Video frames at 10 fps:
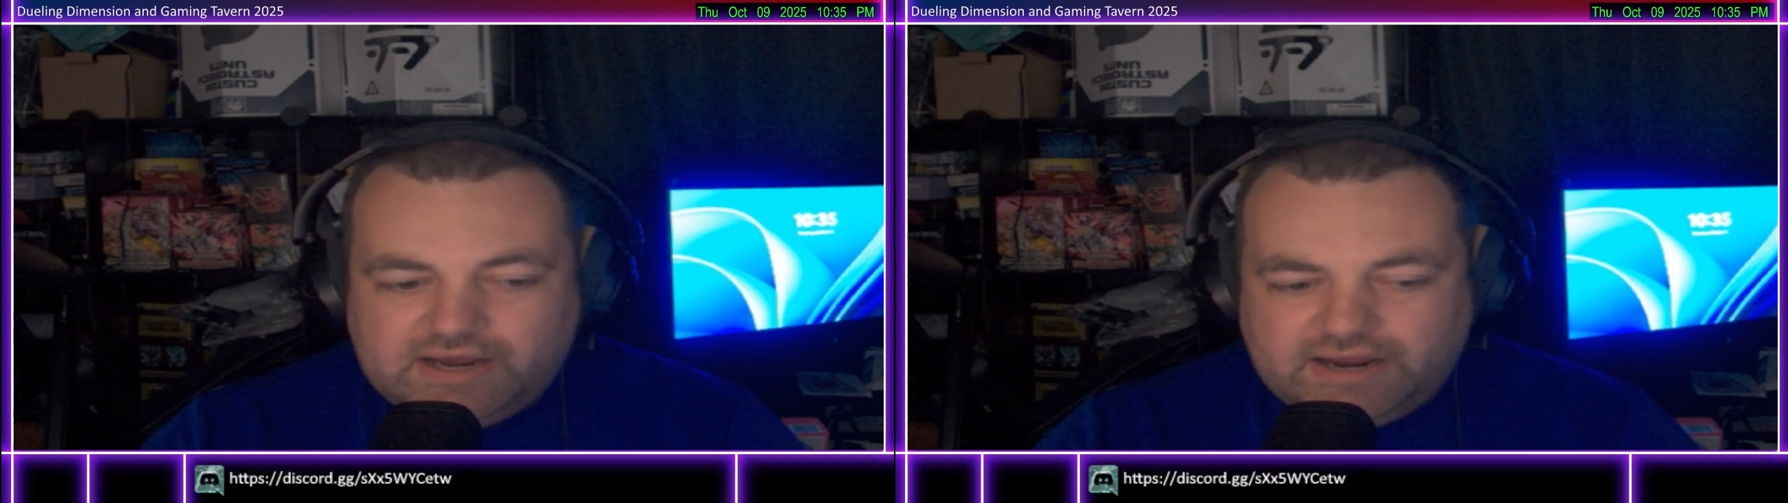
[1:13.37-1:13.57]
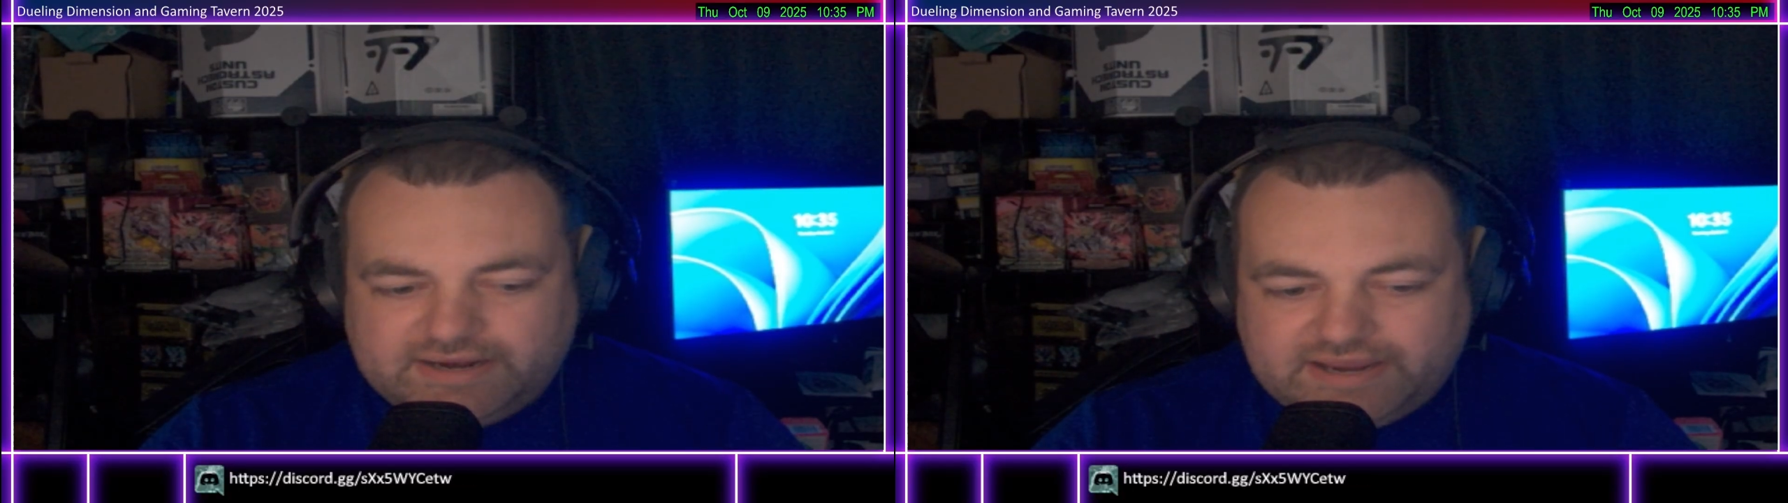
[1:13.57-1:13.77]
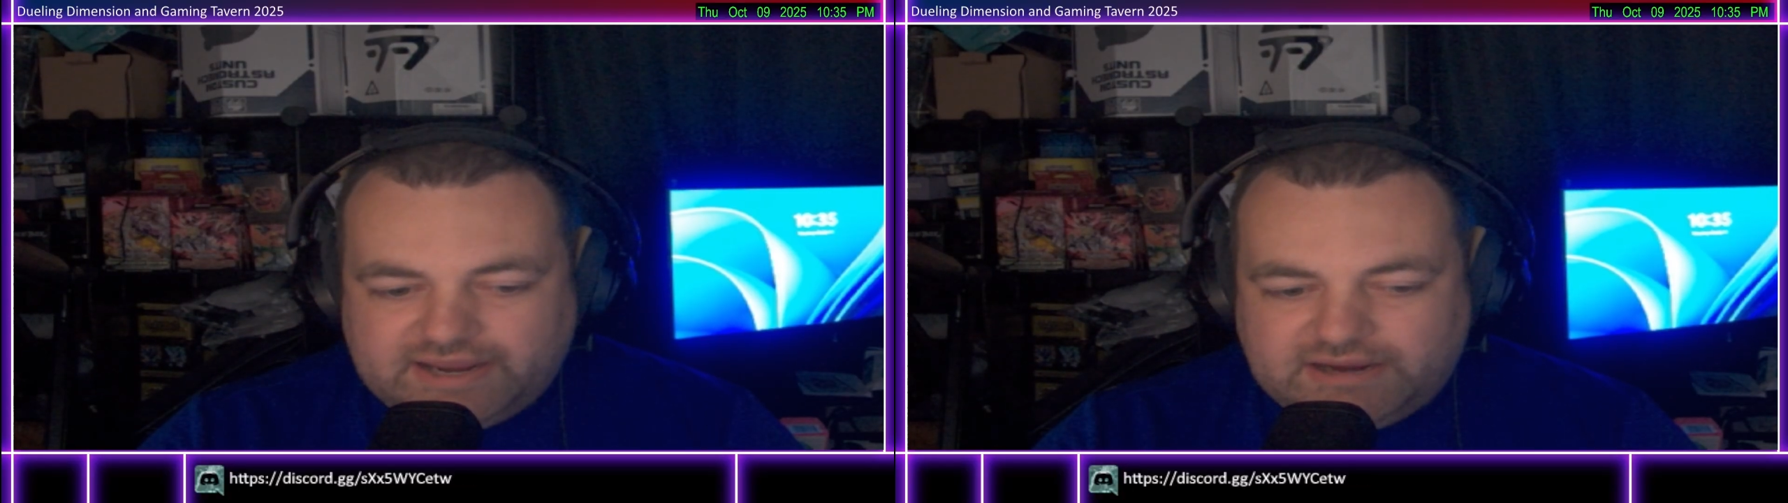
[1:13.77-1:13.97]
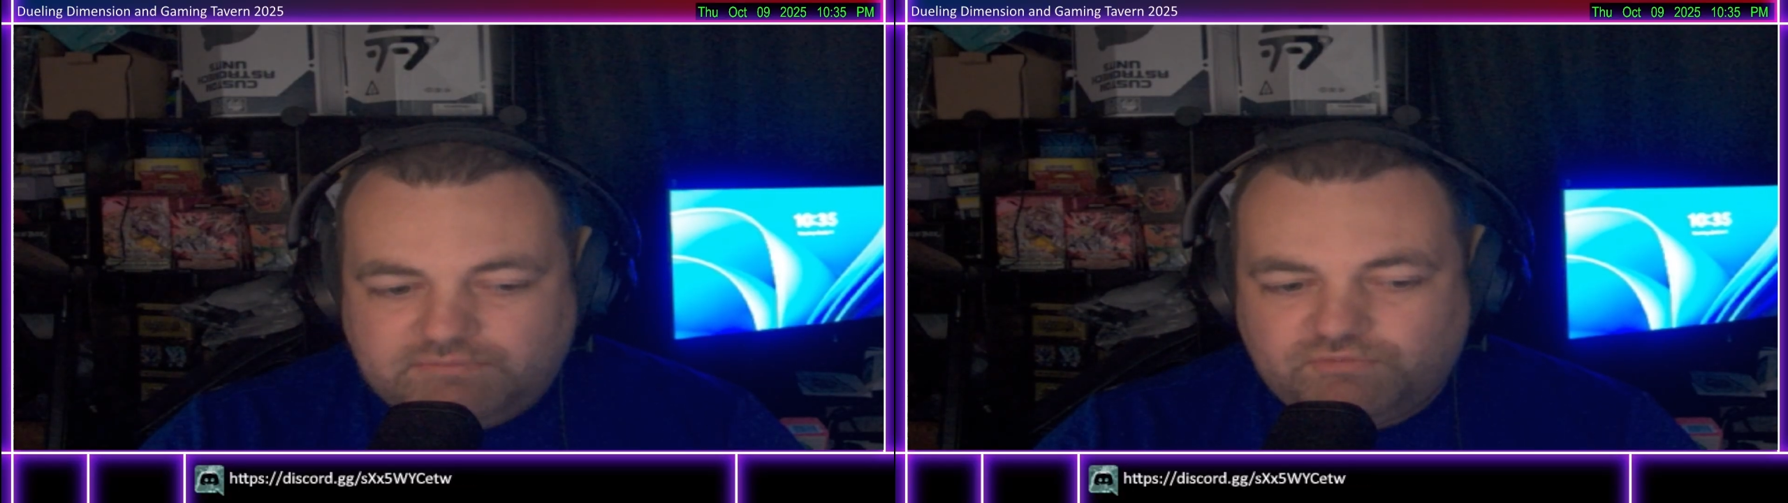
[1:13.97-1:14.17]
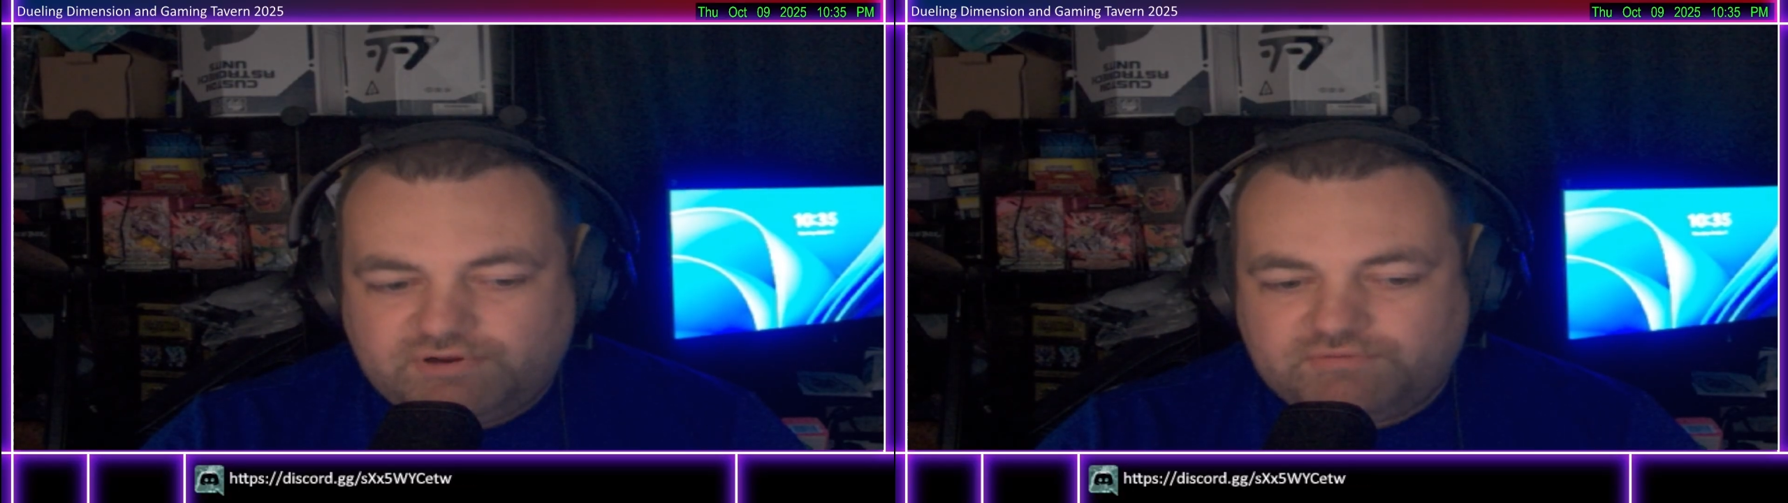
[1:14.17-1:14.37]
a
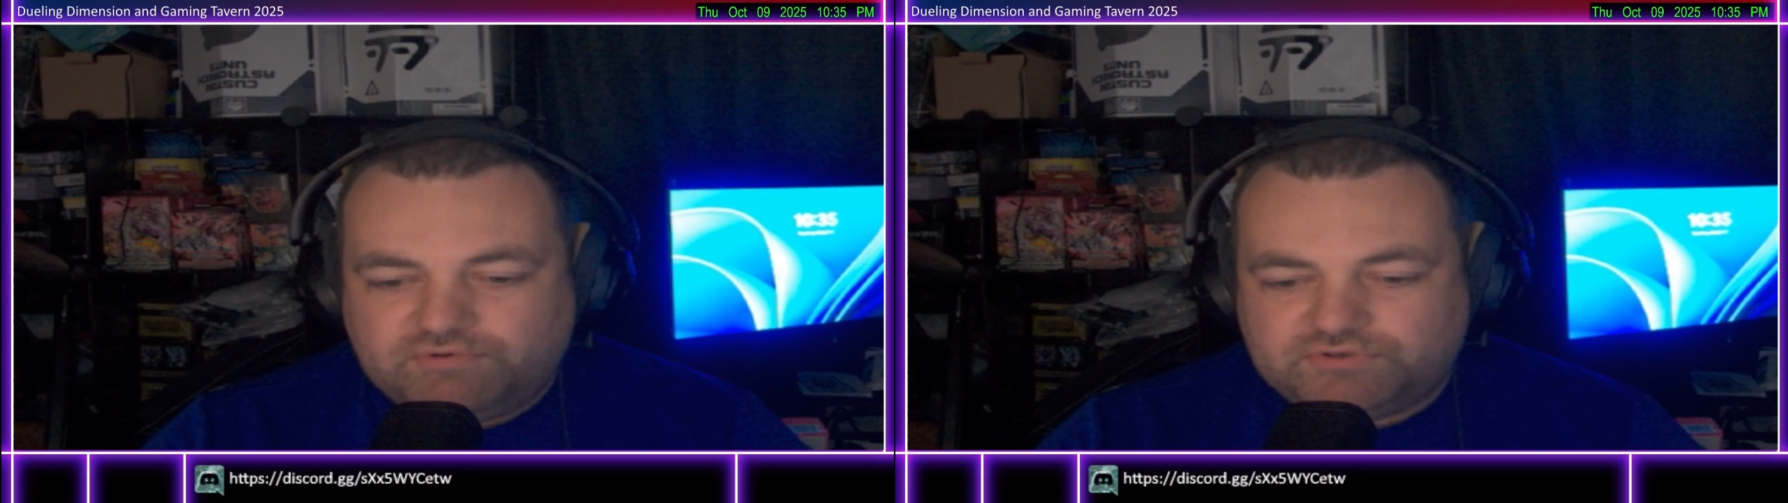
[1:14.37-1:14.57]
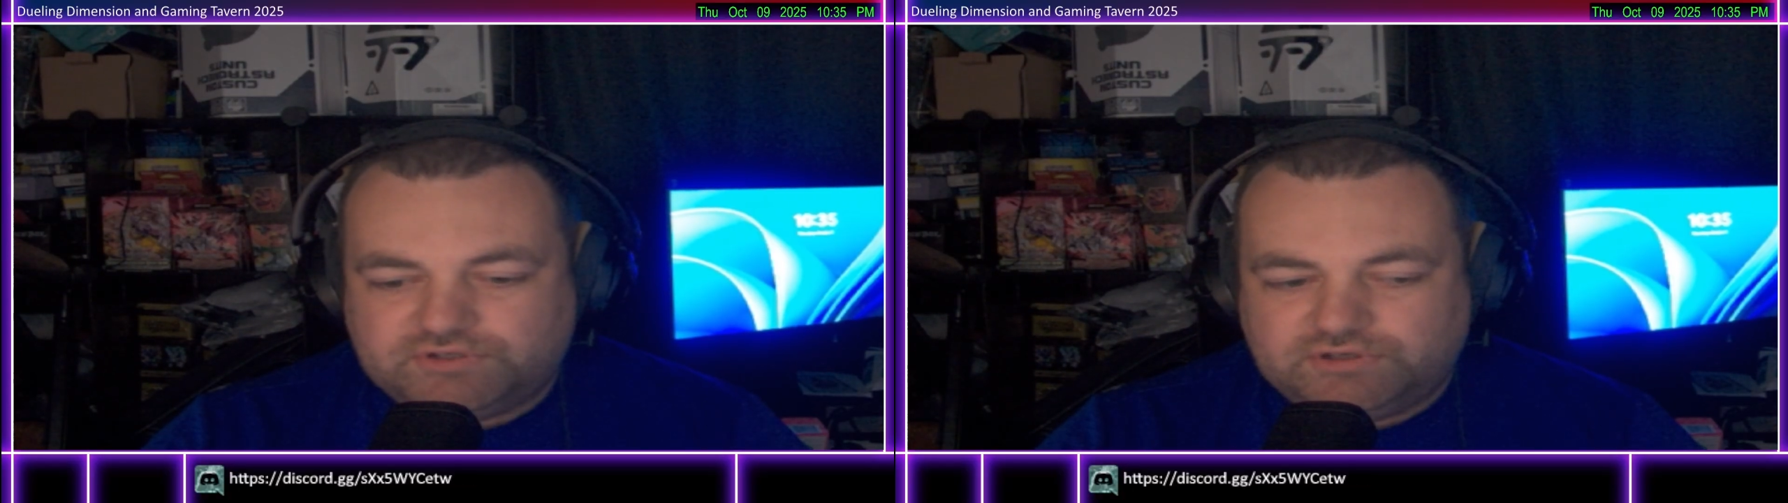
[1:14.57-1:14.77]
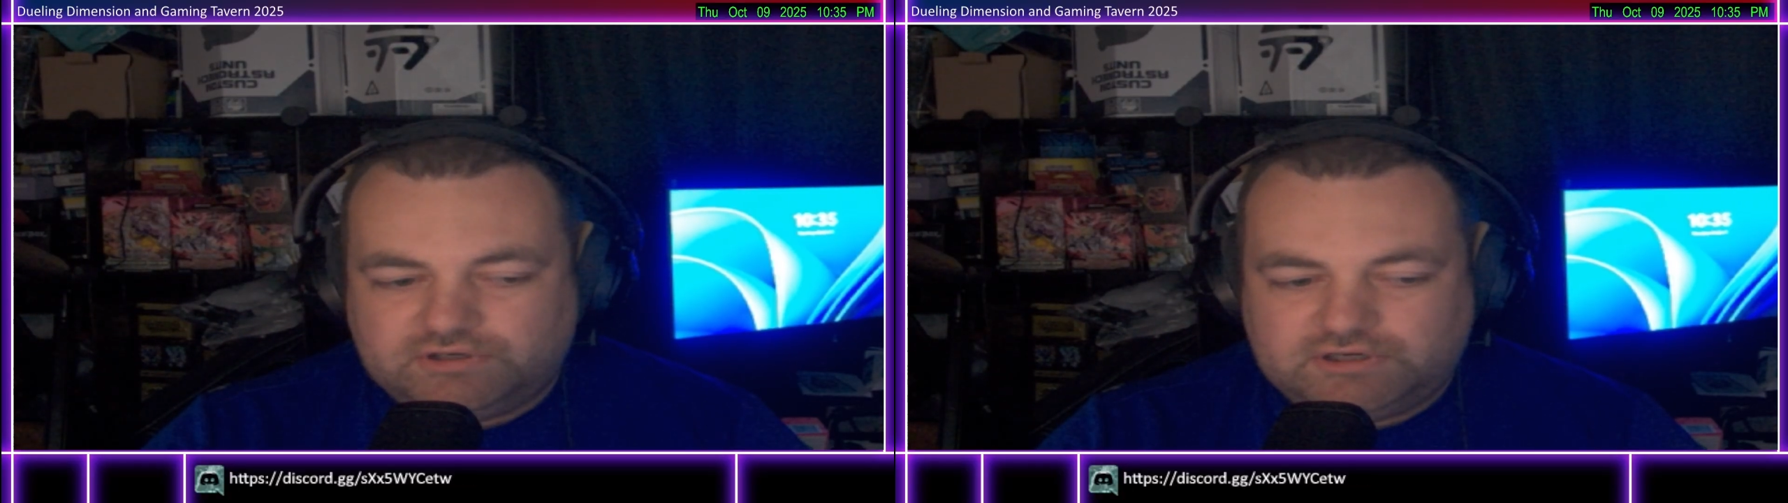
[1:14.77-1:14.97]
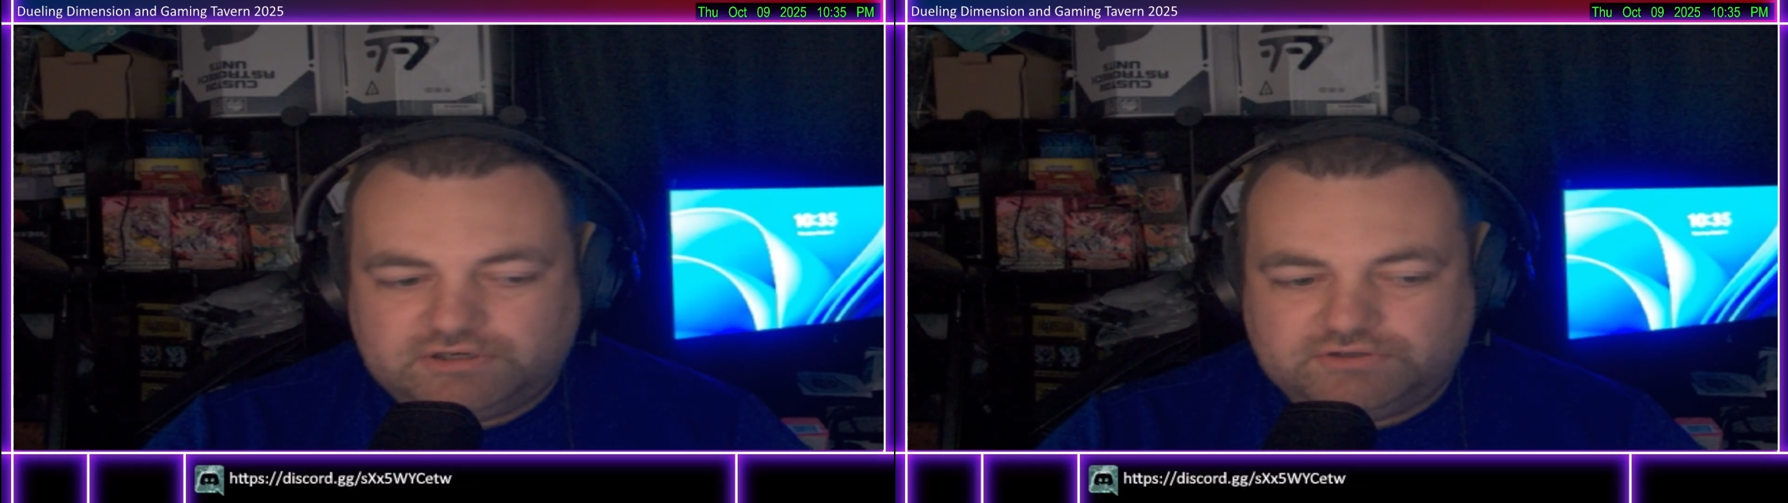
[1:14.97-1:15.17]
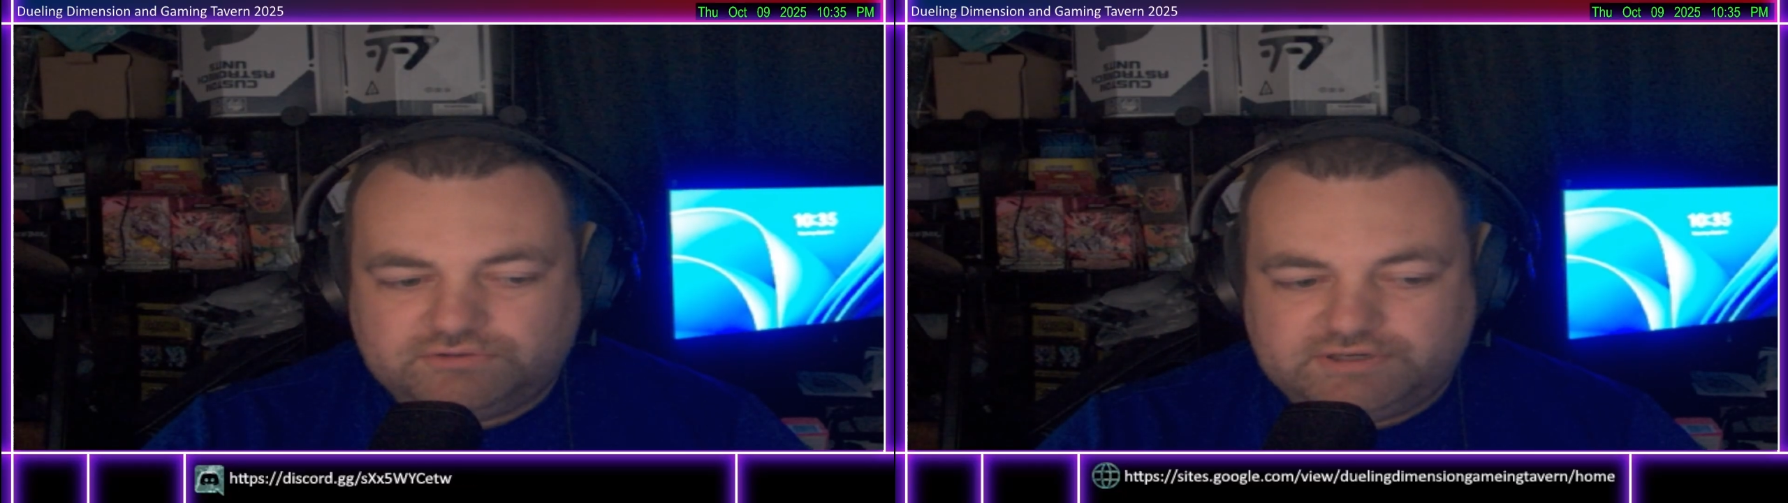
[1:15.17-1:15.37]
game, we will
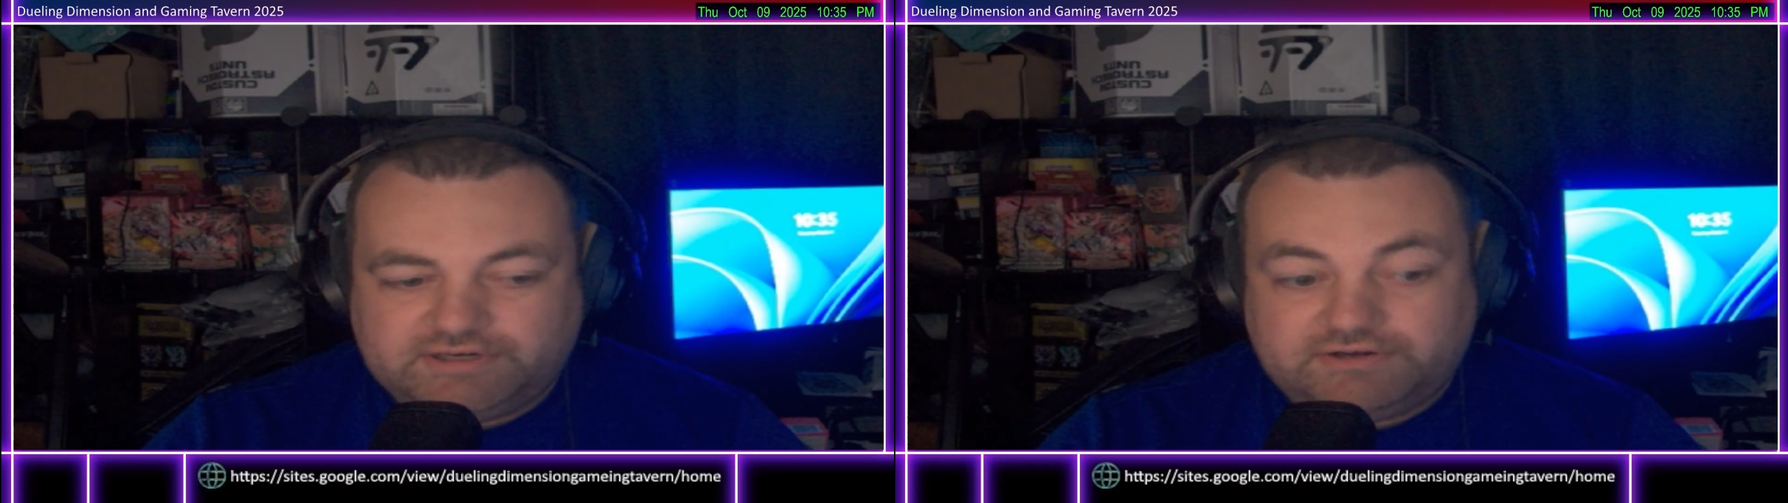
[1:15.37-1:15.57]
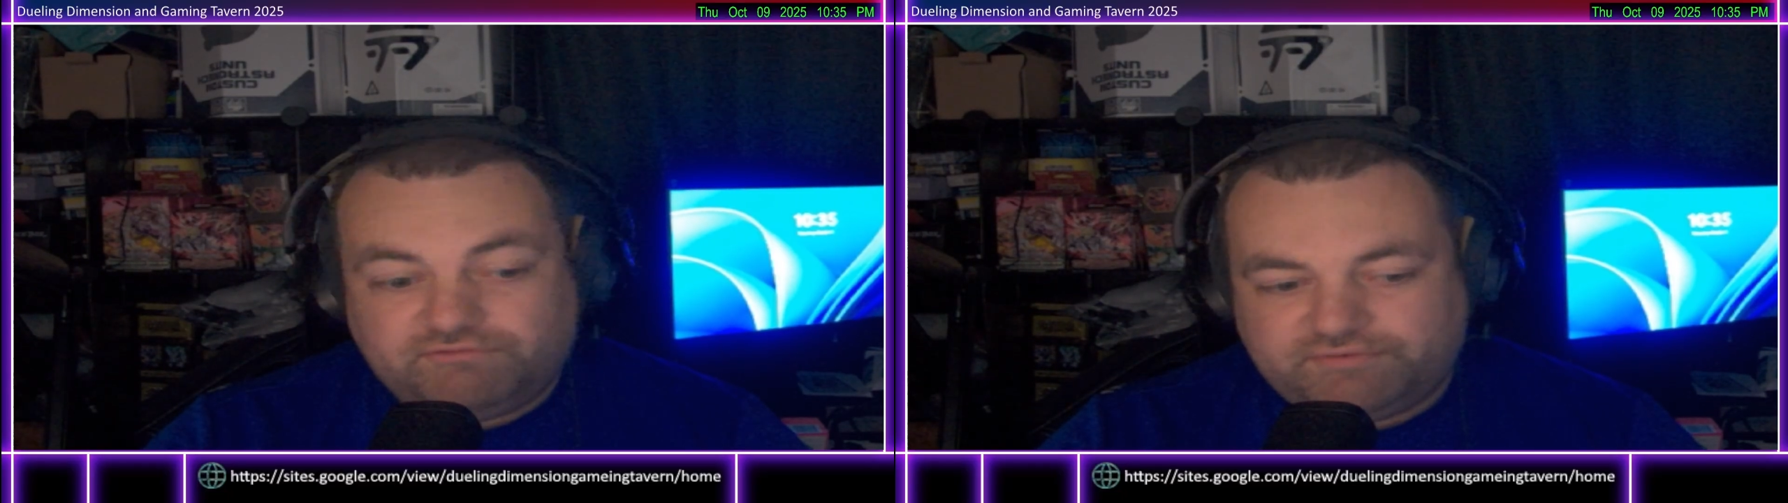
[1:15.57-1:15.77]
start doing